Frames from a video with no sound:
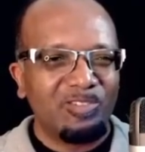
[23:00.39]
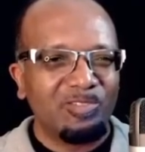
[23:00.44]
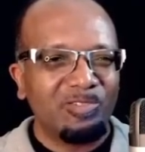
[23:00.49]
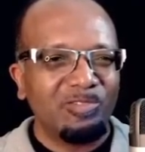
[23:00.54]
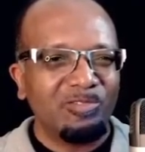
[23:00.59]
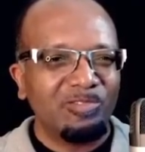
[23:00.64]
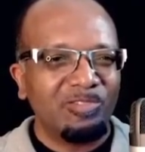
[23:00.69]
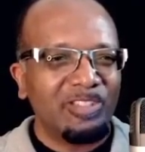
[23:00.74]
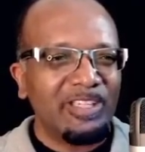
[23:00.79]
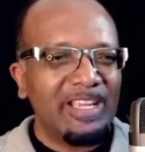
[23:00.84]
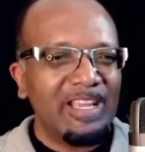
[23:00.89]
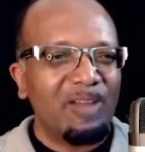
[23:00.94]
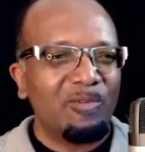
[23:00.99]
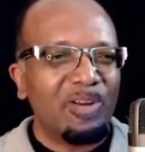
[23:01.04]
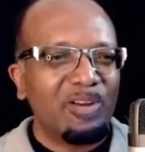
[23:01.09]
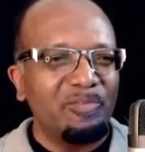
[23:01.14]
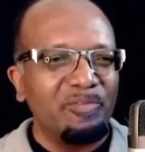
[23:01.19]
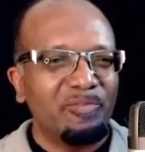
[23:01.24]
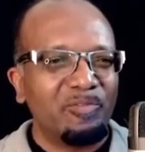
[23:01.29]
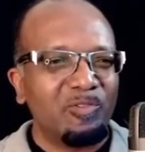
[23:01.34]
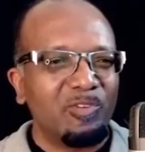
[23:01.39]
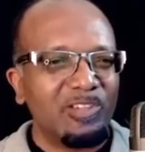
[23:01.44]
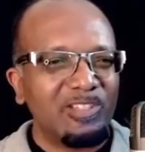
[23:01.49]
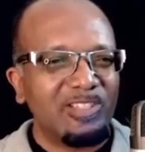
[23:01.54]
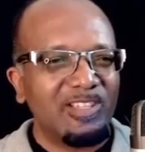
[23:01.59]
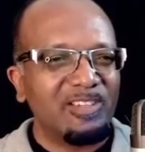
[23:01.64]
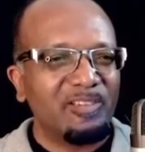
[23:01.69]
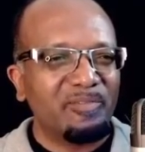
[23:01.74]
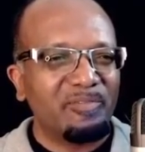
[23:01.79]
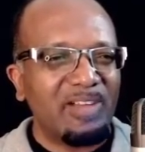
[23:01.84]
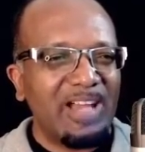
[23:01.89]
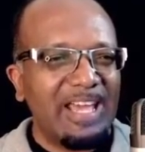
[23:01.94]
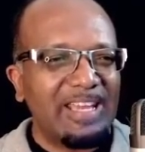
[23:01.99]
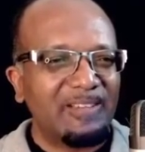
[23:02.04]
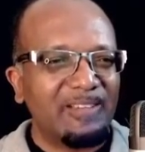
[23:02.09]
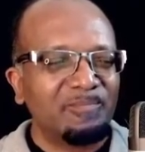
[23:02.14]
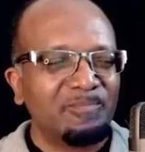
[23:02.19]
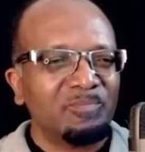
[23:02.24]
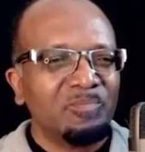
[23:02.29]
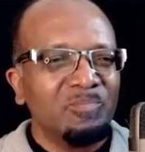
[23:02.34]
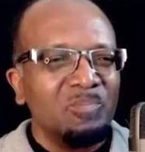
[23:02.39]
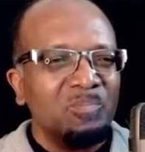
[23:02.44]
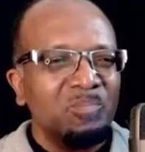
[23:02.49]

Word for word: So okay, I want to focus on the father.